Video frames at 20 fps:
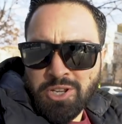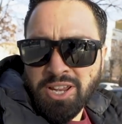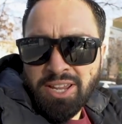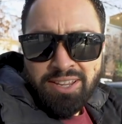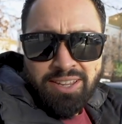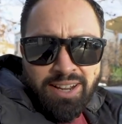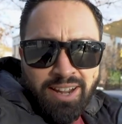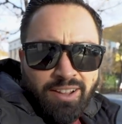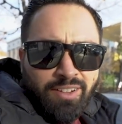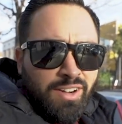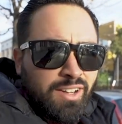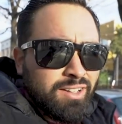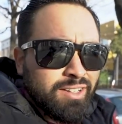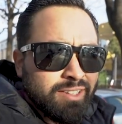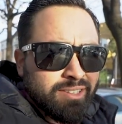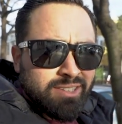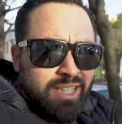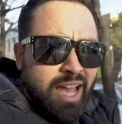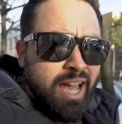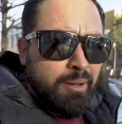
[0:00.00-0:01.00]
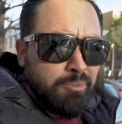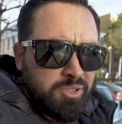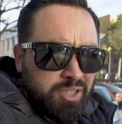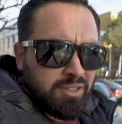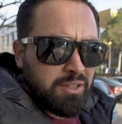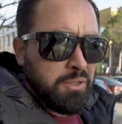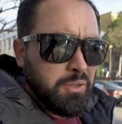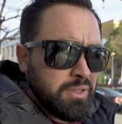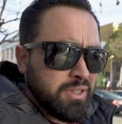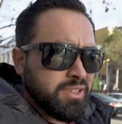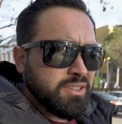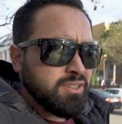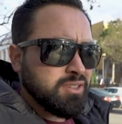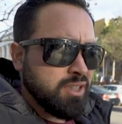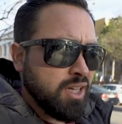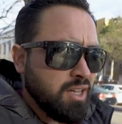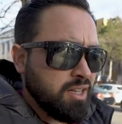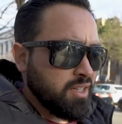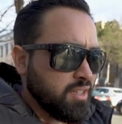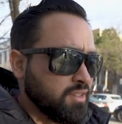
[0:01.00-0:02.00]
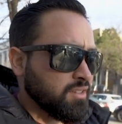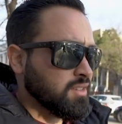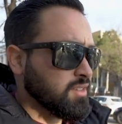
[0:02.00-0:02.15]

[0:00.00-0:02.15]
check it out. It looks absolutely stunning.